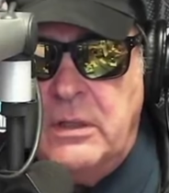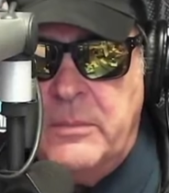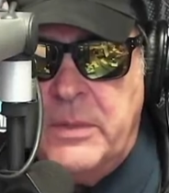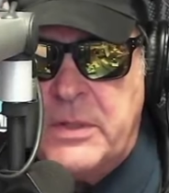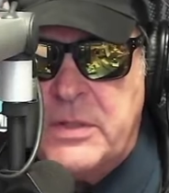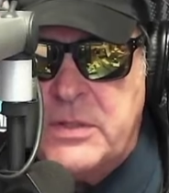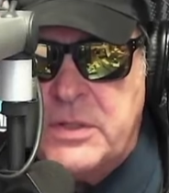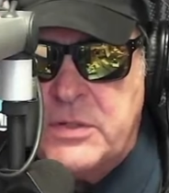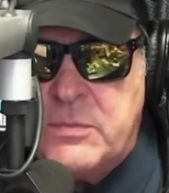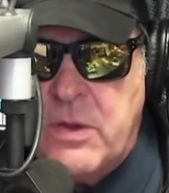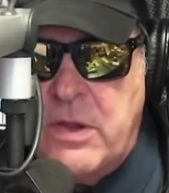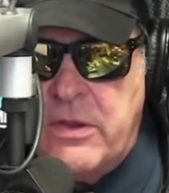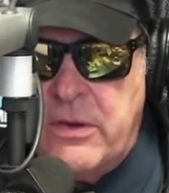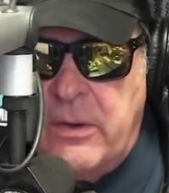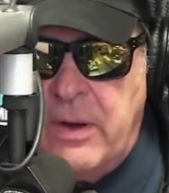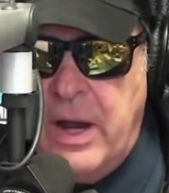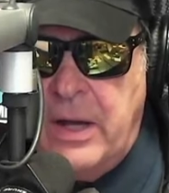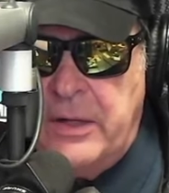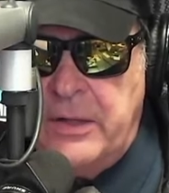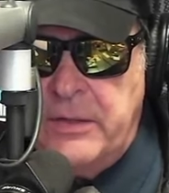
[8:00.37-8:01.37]
business whether
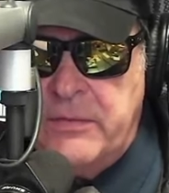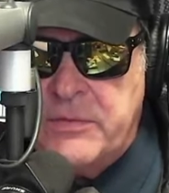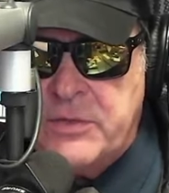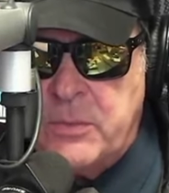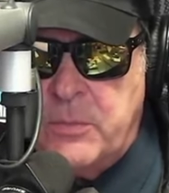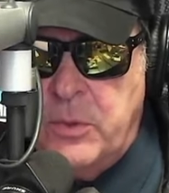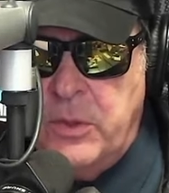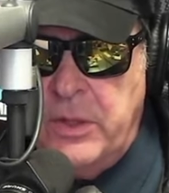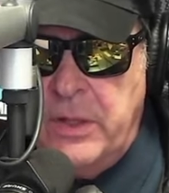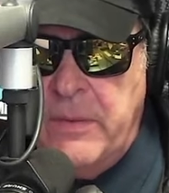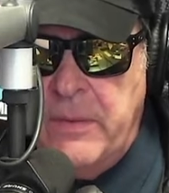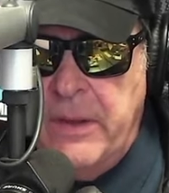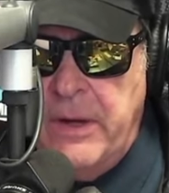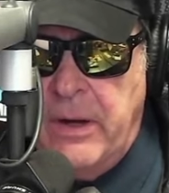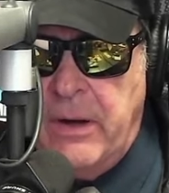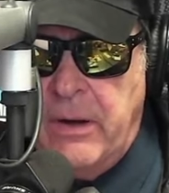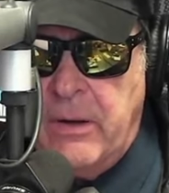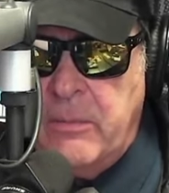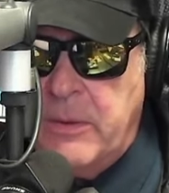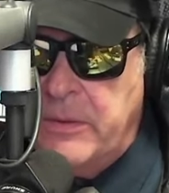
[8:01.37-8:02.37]
additives are put in
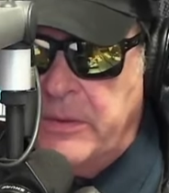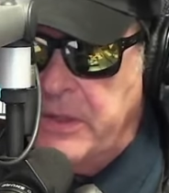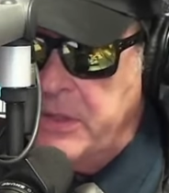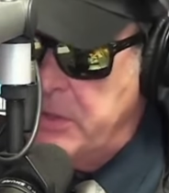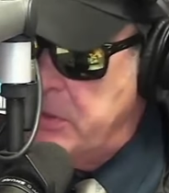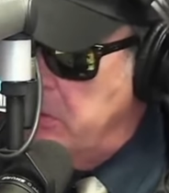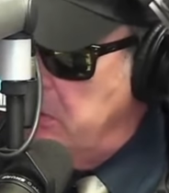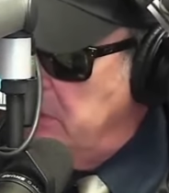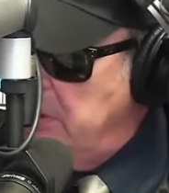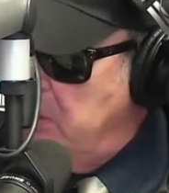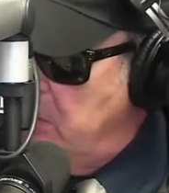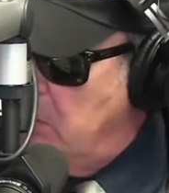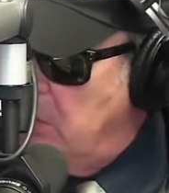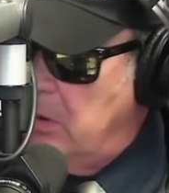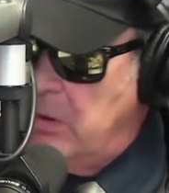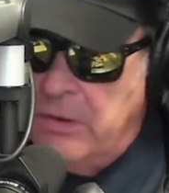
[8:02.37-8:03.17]
there, but they certainly were